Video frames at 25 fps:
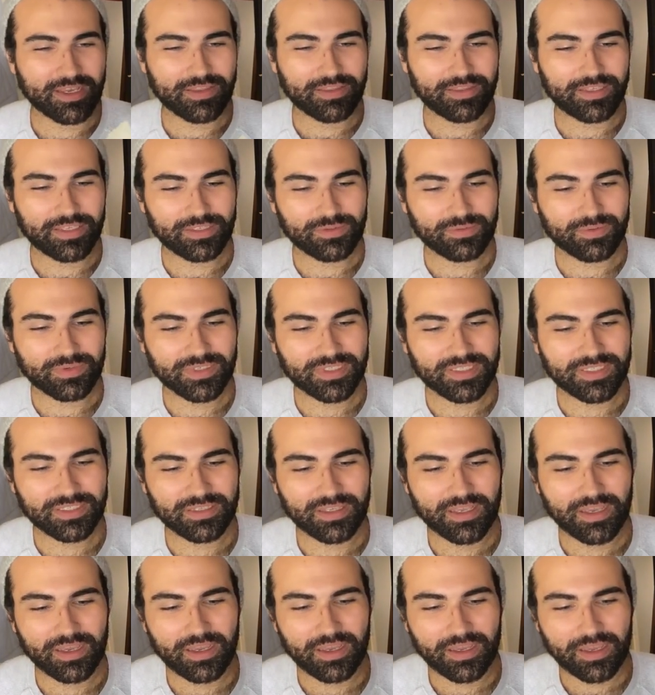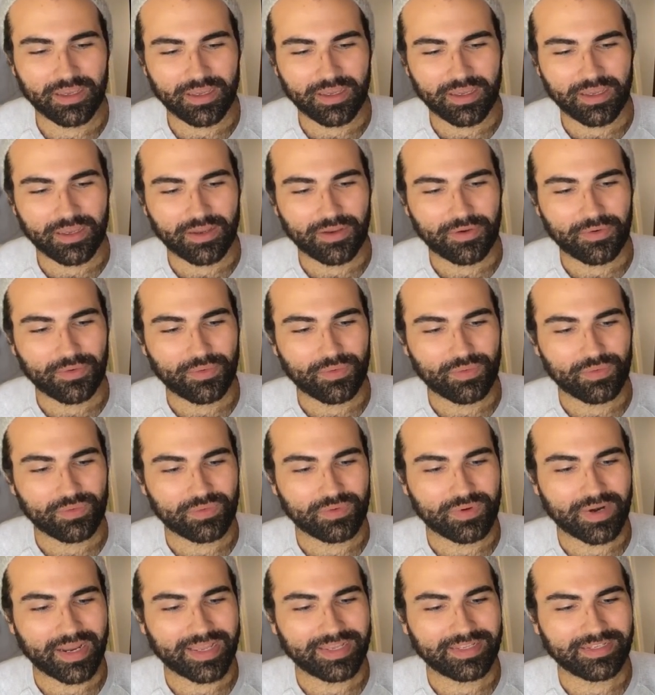This was
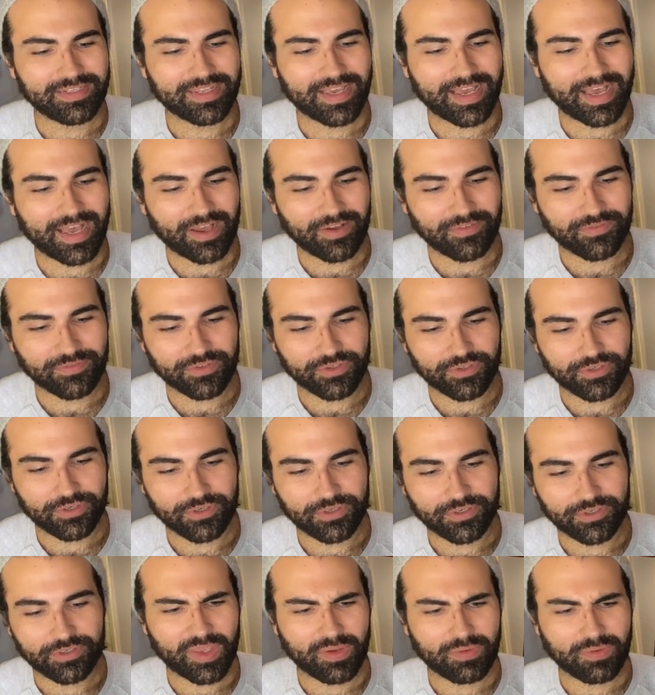right after,